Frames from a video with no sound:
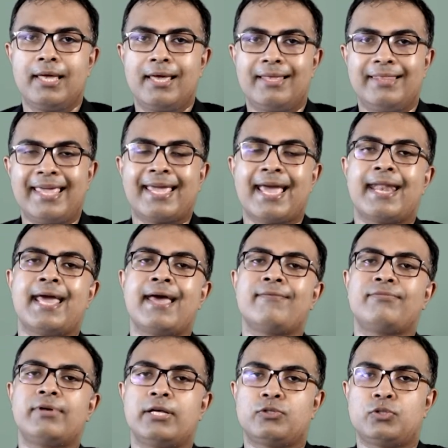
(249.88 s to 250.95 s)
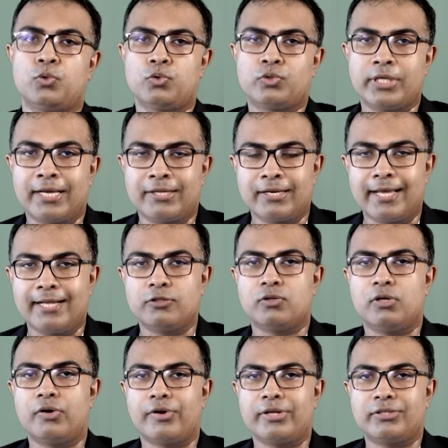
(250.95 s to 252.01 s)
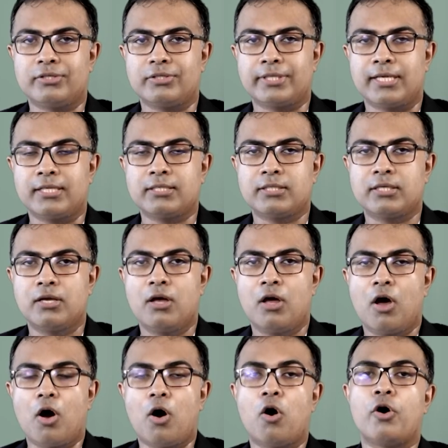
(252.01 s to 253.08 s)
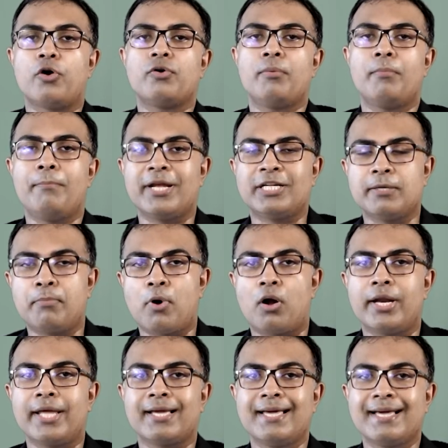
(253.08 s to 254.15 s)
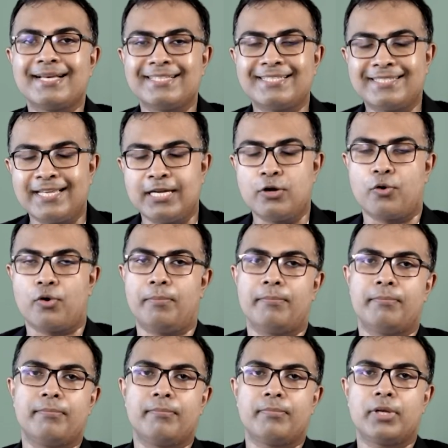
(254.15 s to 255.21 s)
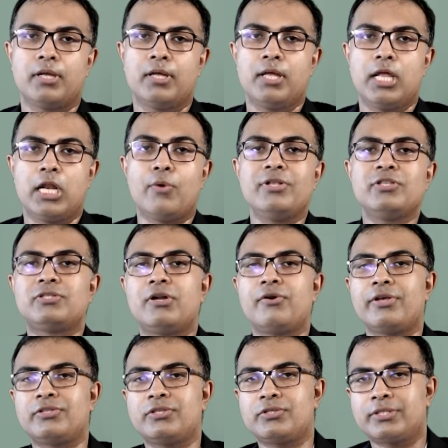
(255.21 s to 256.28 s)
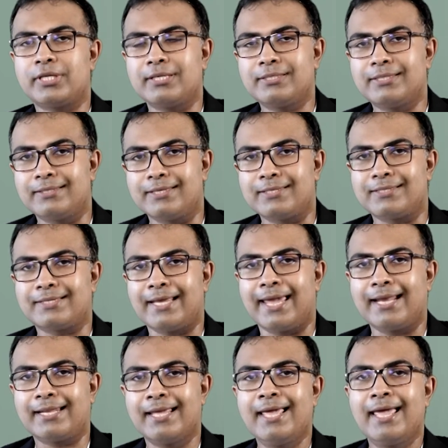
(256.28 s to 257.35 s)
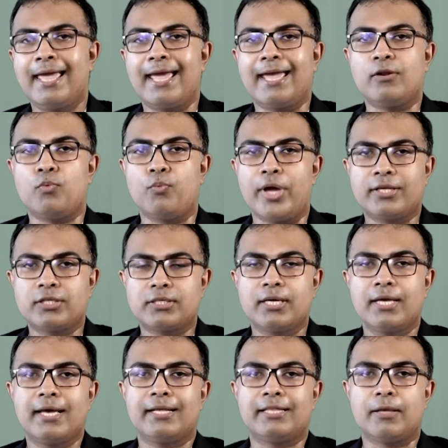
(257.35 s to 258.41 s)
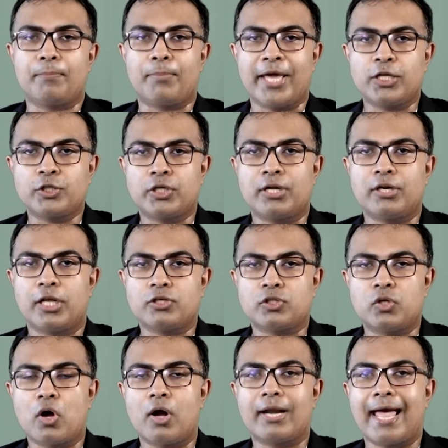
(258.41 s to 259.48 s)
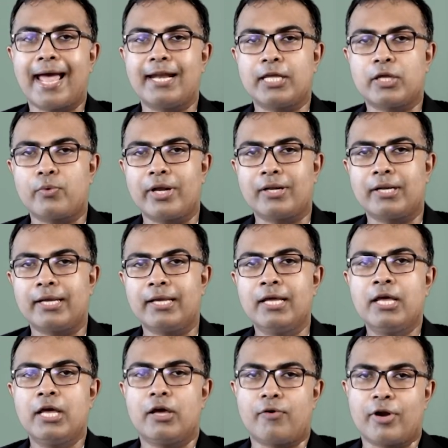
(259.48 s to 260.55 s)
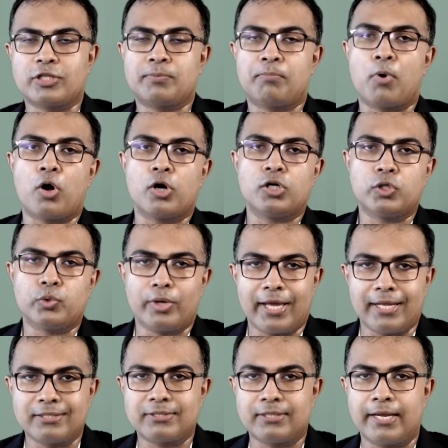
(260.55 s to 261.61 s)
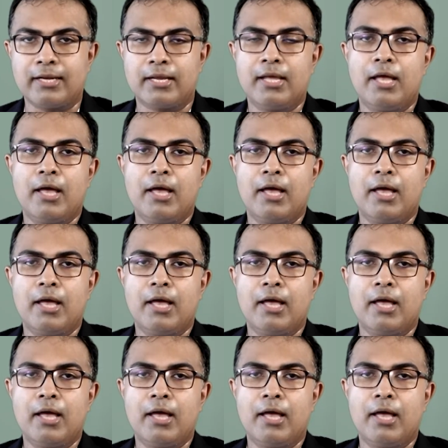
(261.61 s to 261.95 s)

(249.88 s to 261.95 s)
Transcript: They can have associated insulin resistance or metabolic syndrome. Now insulin resistance is a state in which the patient does not adequately respond to insulin